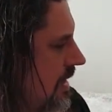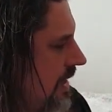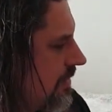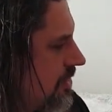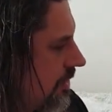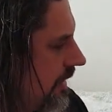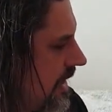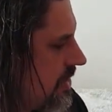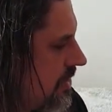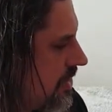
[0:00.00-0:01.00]
And there's a
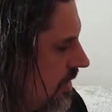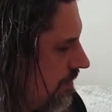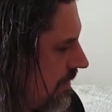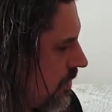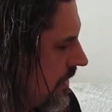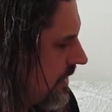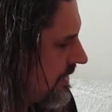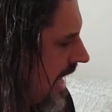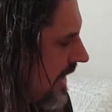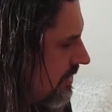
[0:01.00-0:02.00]
relationship between the
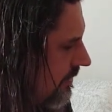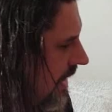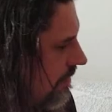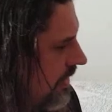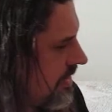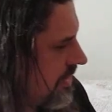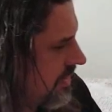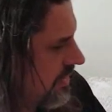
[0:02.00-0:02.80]
tactile vibration